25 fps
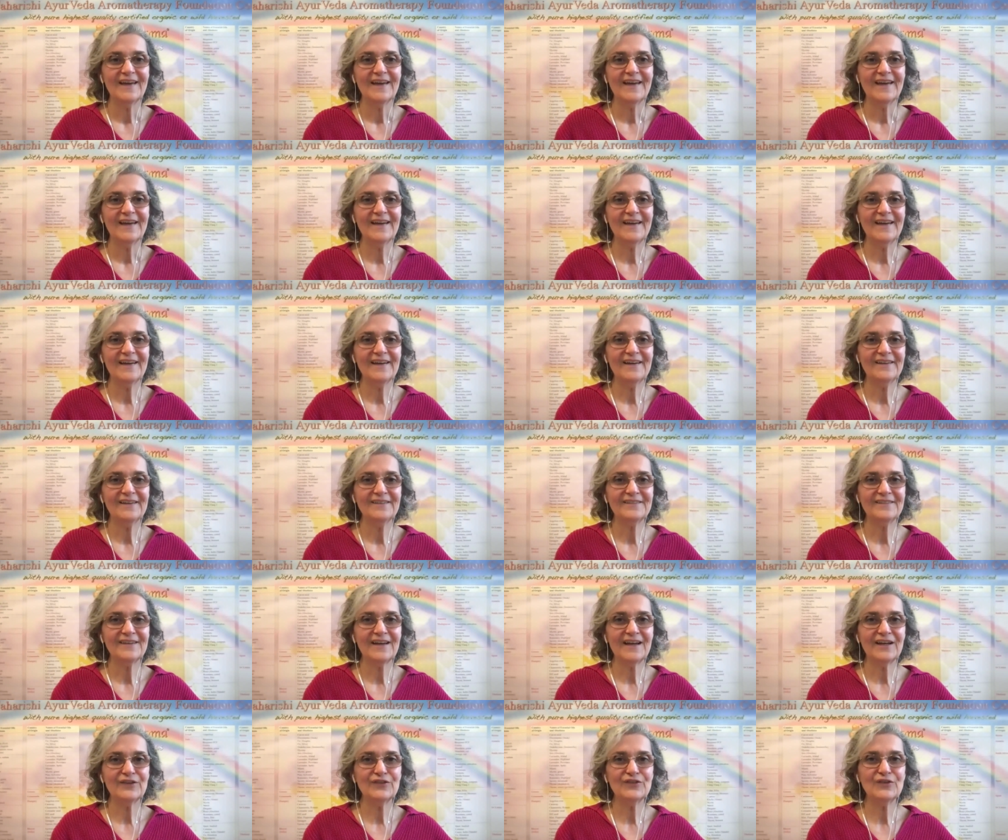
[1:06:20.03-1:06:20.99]

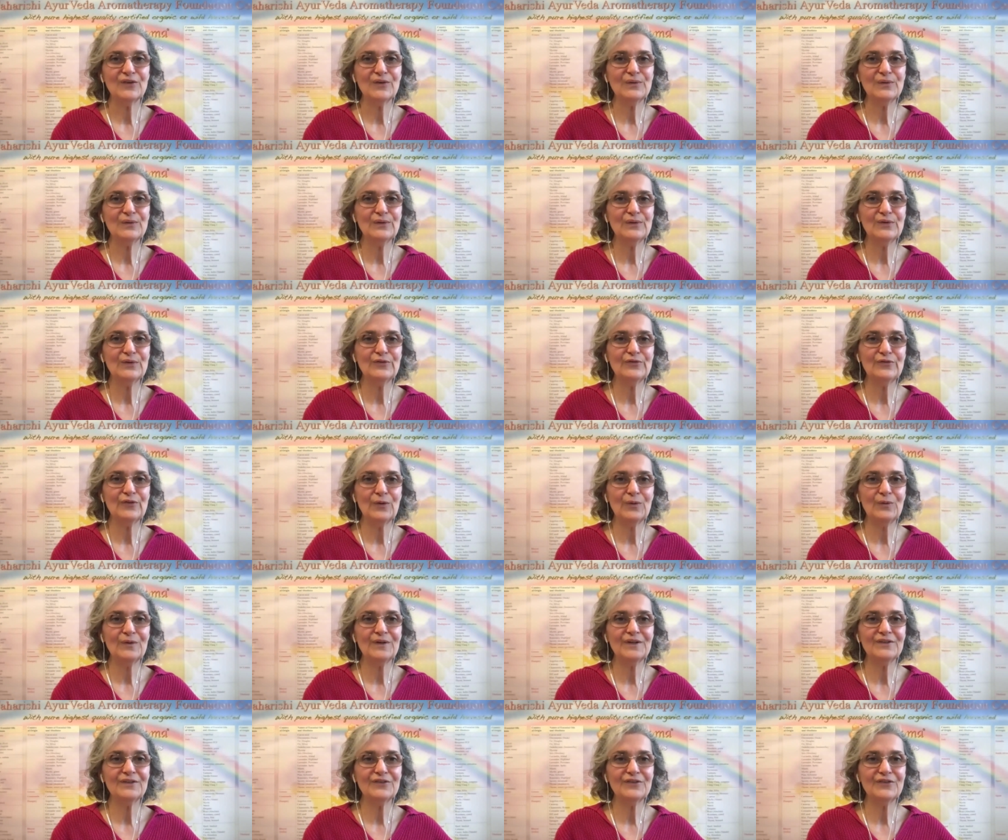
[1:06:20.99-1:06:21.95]
And I so look
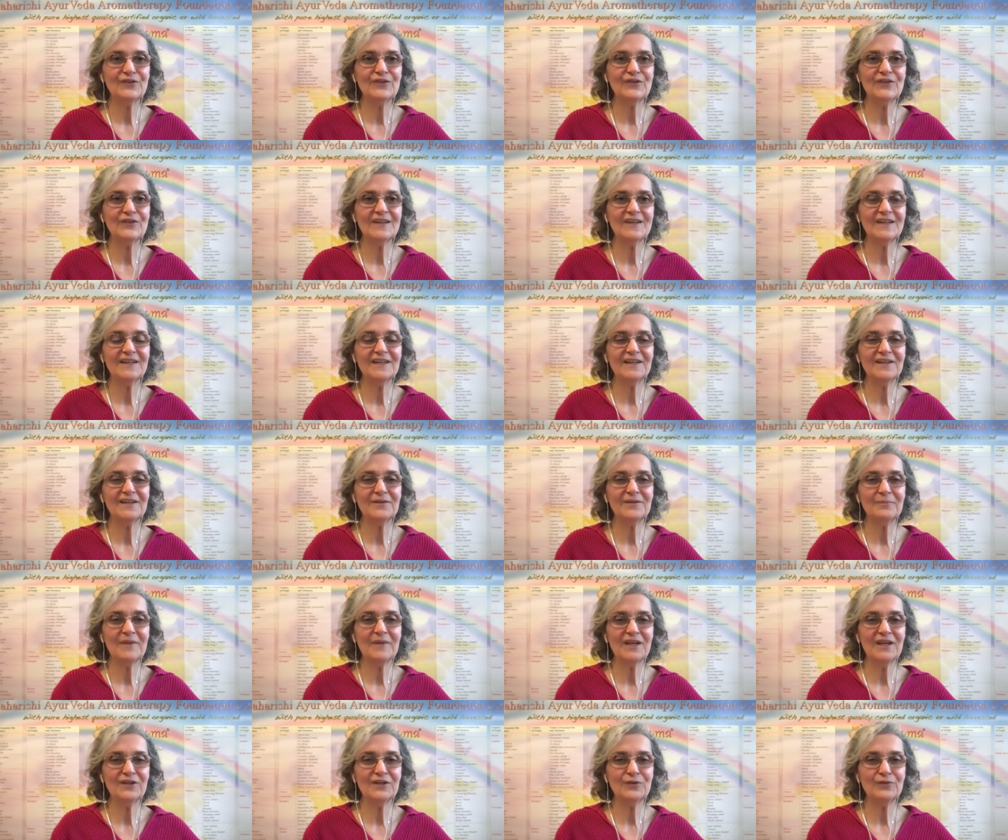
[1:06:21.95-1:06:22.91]
forward to
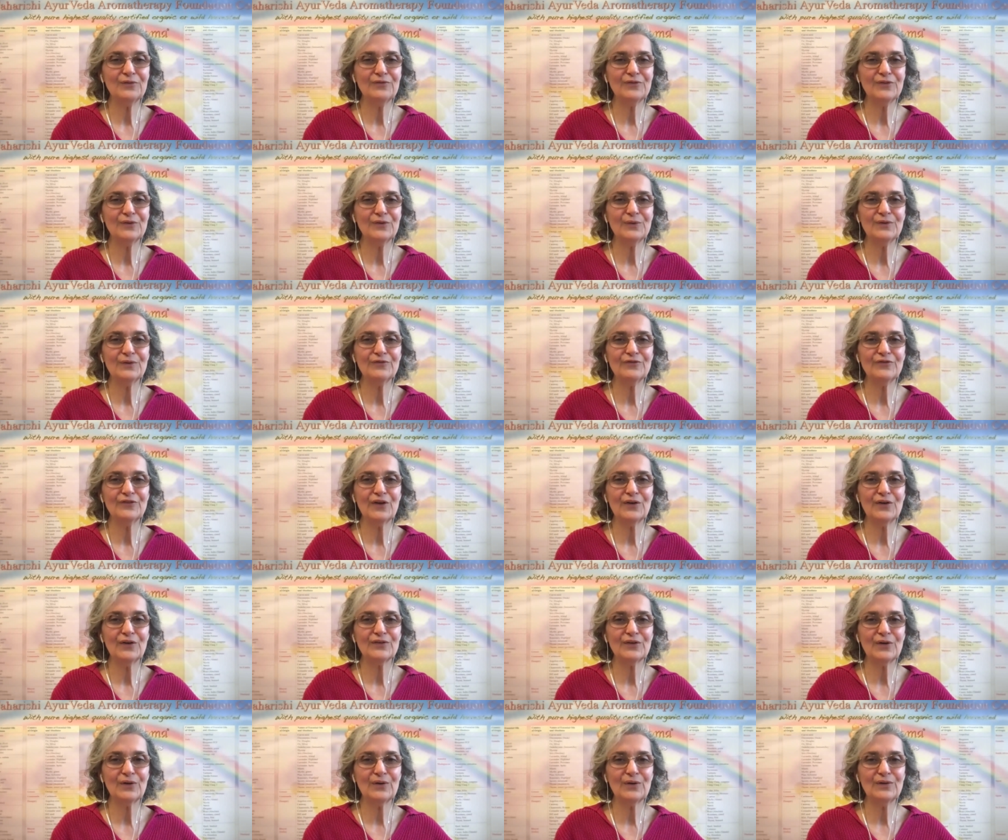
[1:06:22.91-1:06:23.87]
seeing many of you, if
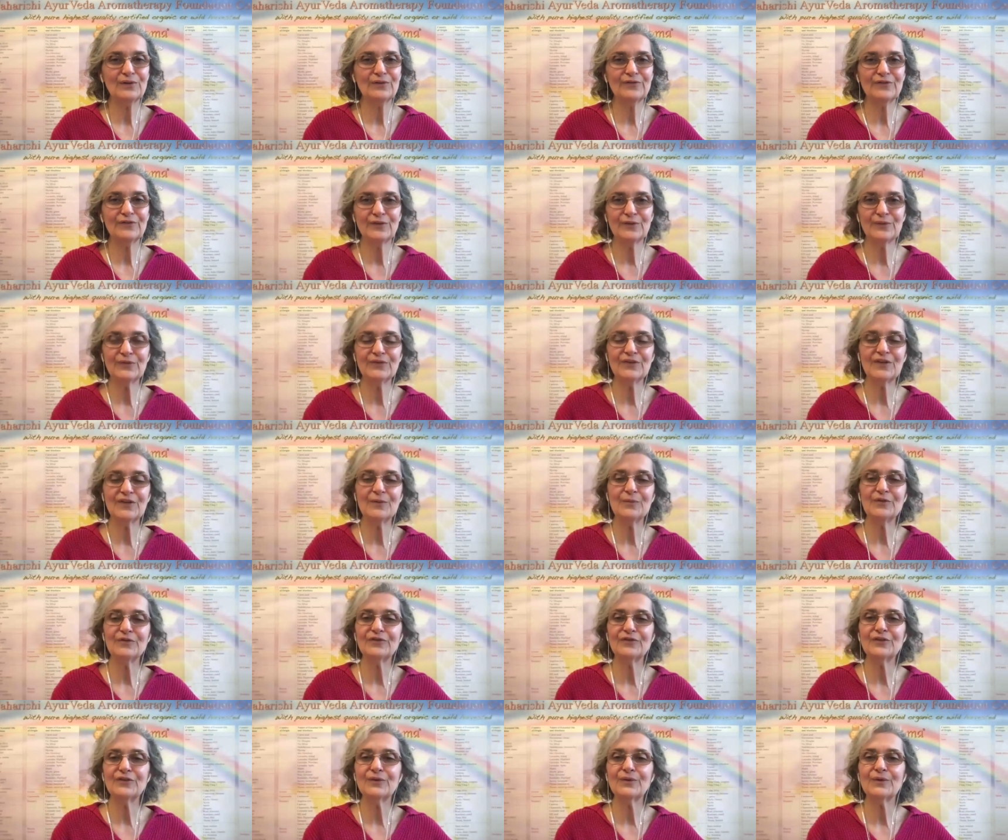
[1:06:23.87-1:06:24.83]
not all of you. Some
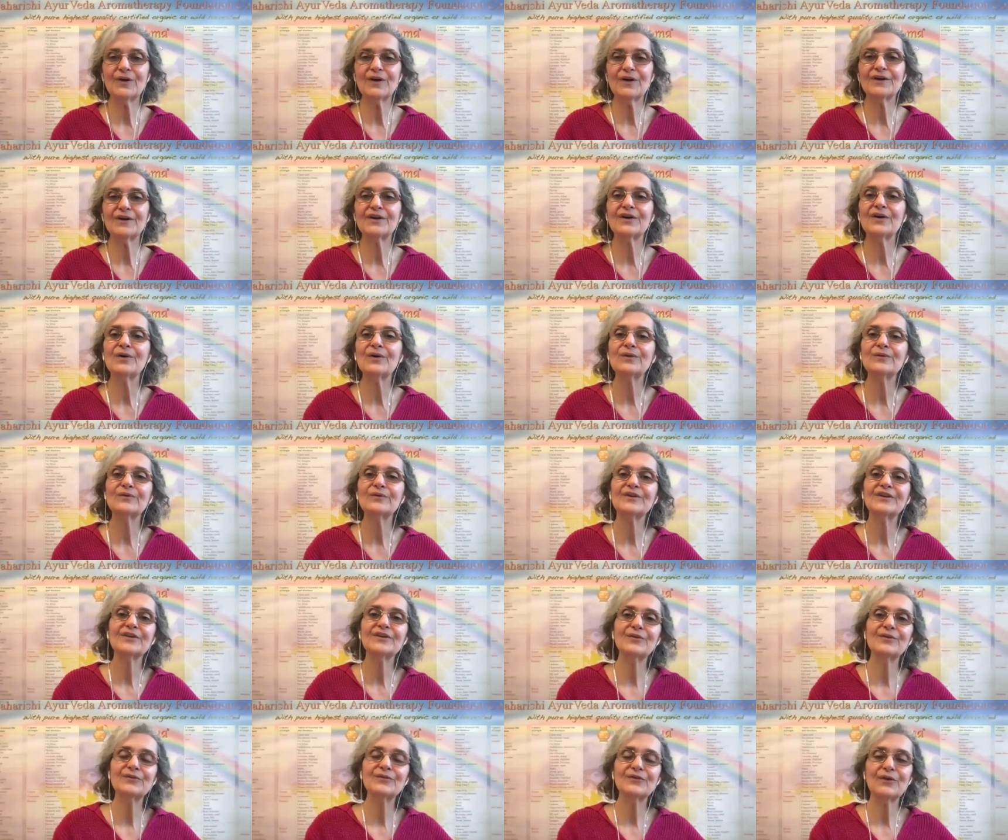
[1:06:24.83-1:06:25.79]
of you are
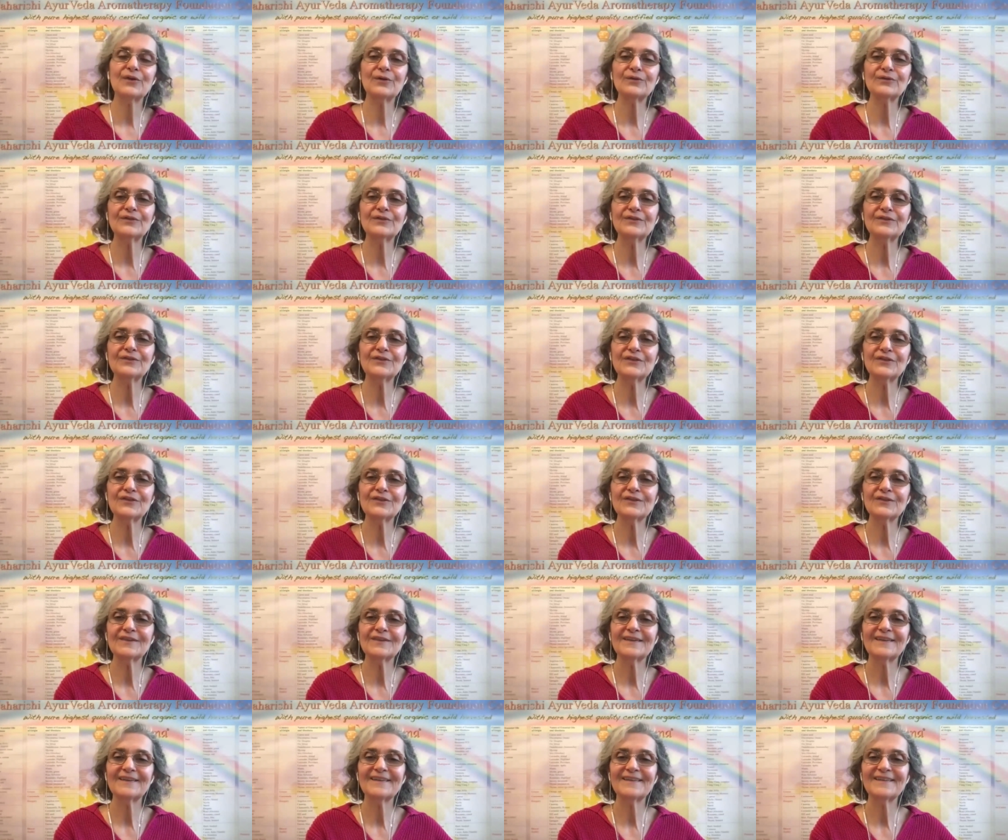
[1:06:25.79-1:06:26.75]
already
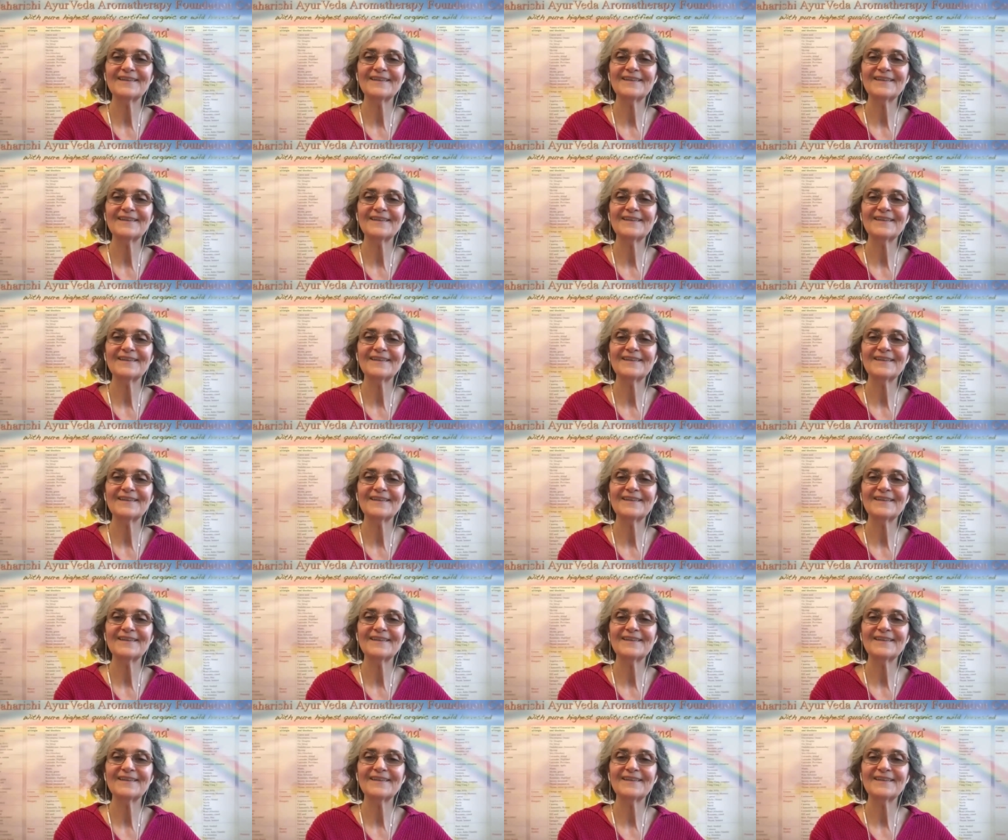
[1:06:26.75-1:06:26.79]
consultants.